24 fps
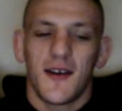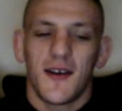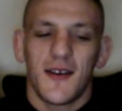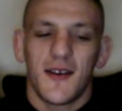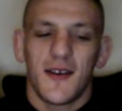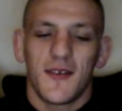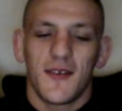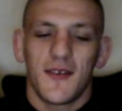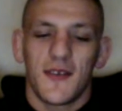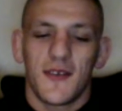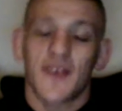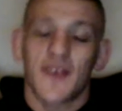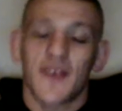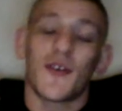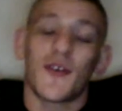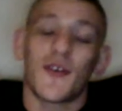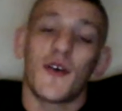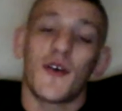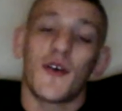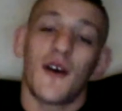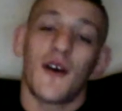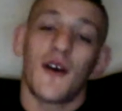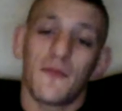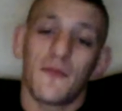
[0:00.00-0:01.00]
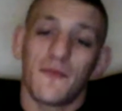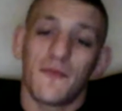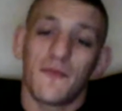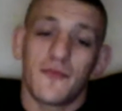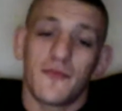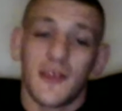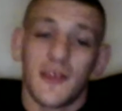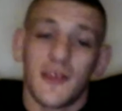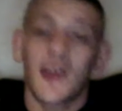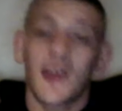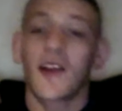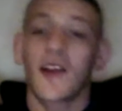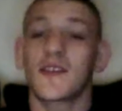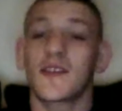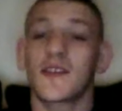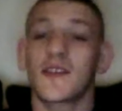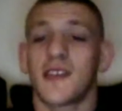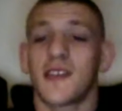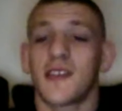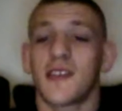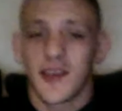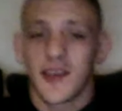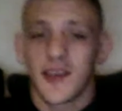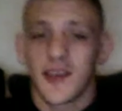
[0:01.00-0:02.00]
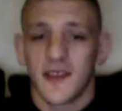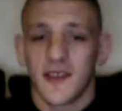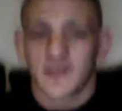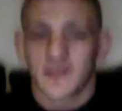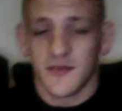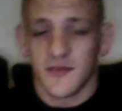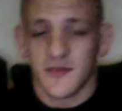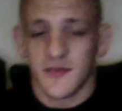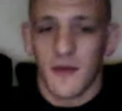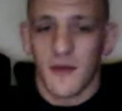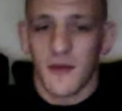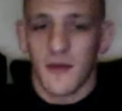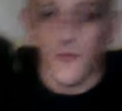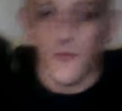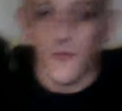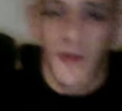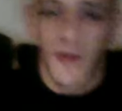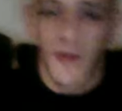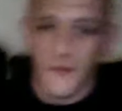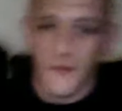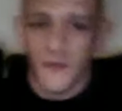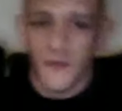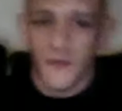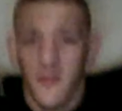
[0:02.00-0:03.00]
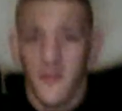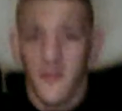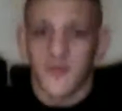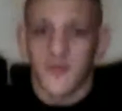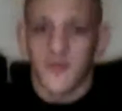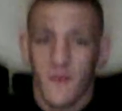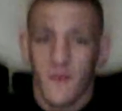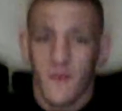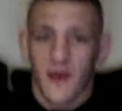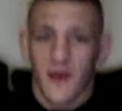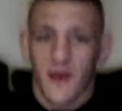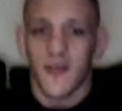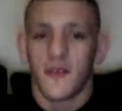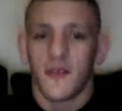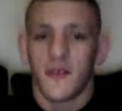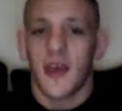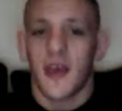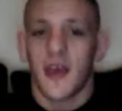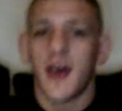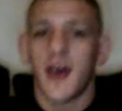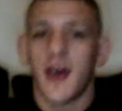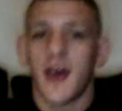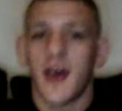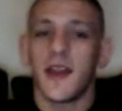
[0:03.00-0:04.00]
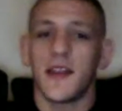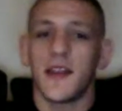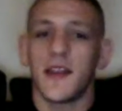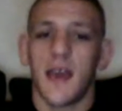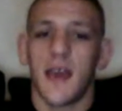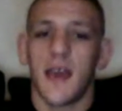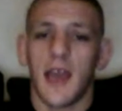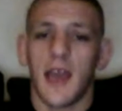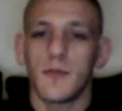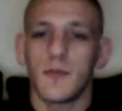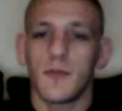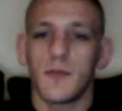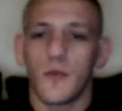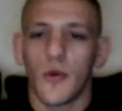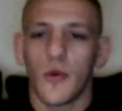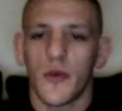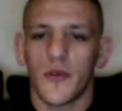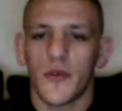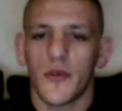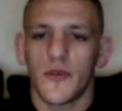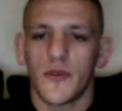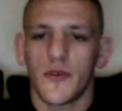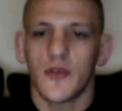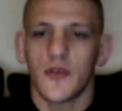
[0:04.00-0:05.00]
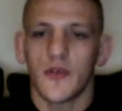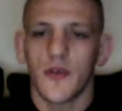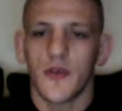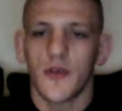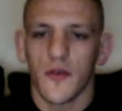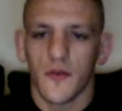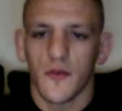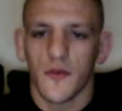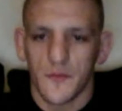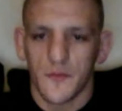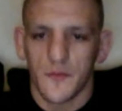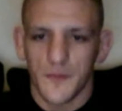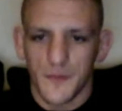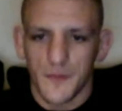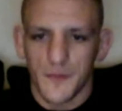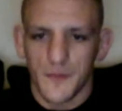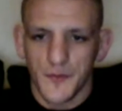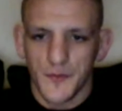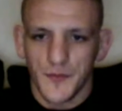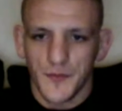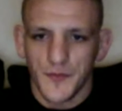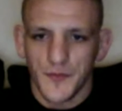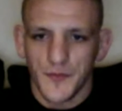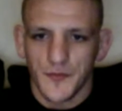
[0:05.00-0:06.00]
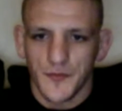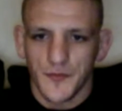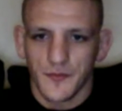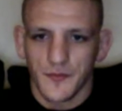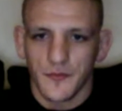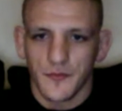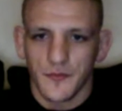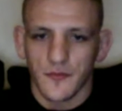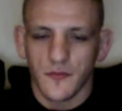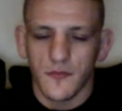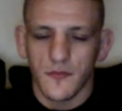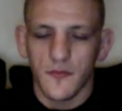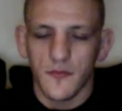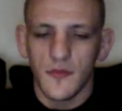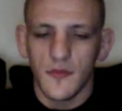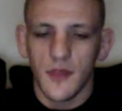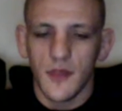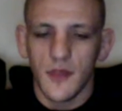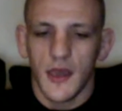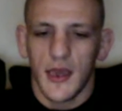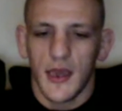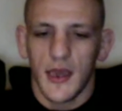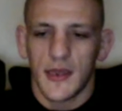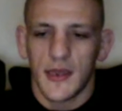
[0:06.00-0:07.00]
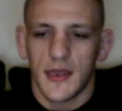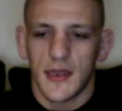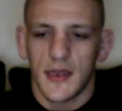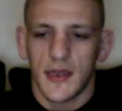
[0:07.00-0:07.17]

Yeah, so I'm the youngest 10 kids. My mother and father, they had 8 boys, 2 girls. And,